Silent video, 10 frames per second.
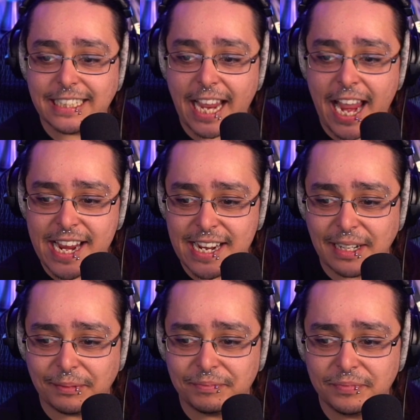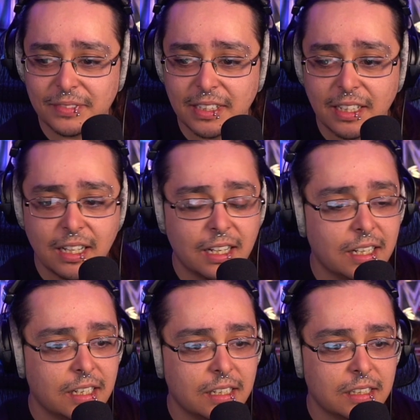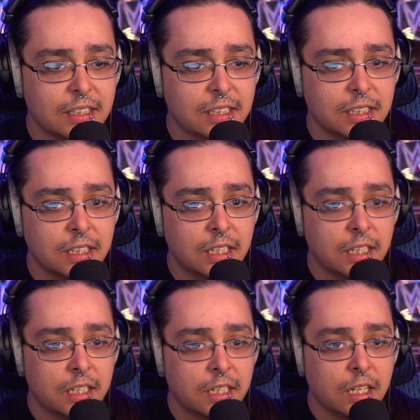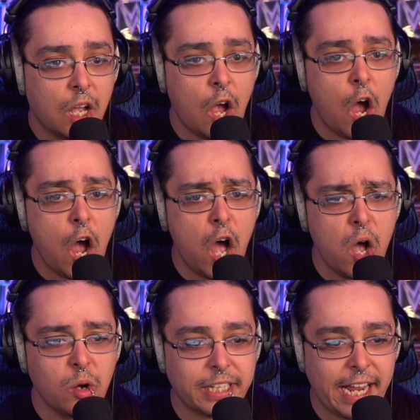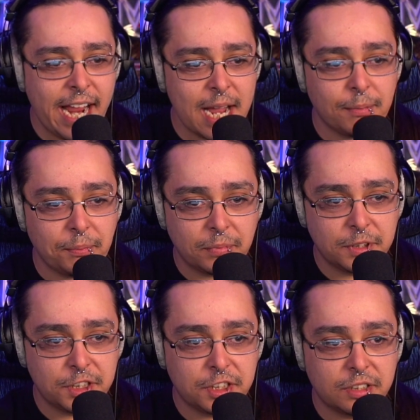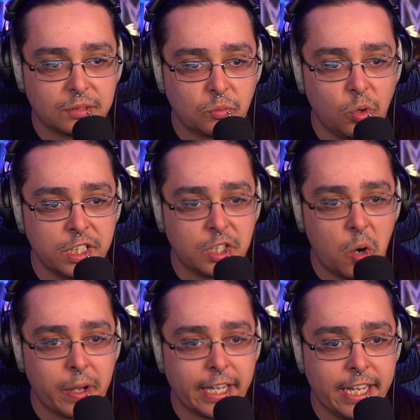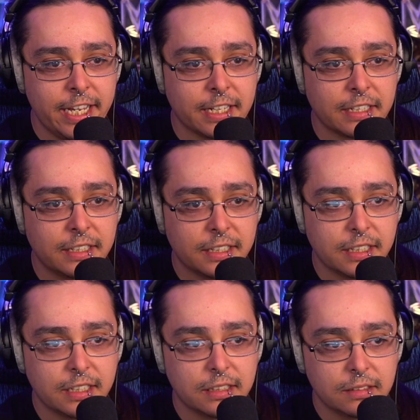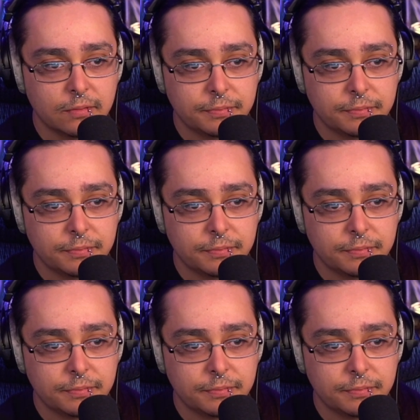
damn! The ring. Jey's been taken out. Oh damn! Woods no, going Jimmy in. Uso's in trouble.